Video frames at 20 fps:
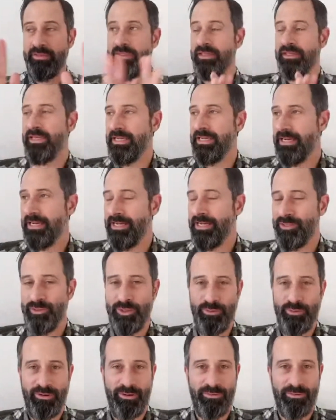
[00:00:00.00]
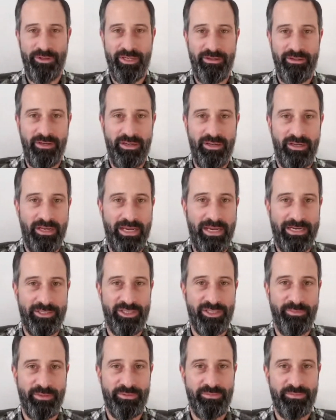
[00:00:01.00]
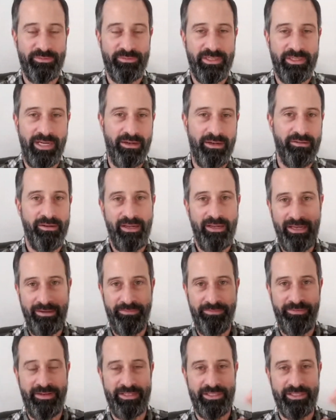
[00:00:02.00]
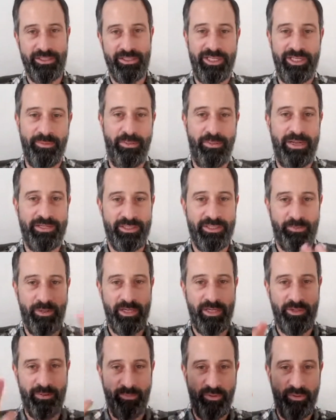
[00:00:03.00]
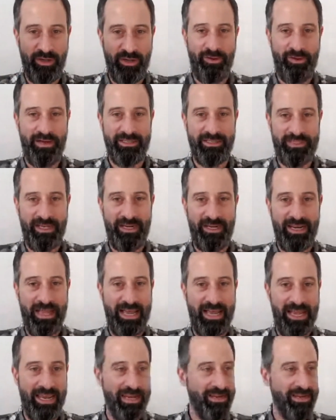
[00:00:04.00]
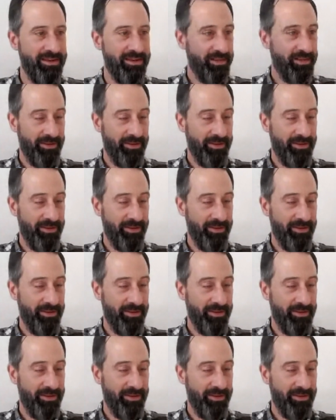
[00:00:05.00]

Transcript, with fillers: the initial quote that you like so much, you know, if it's a shit place to work, your employer branding's a lie.